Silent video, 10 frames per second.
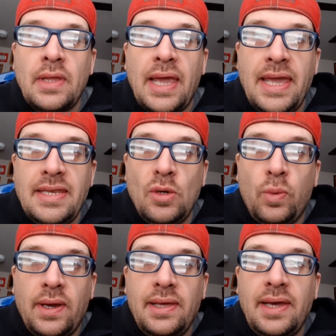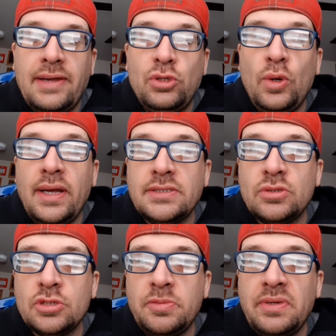Anyway, I do have
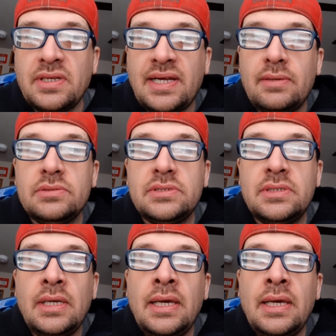social media accounts,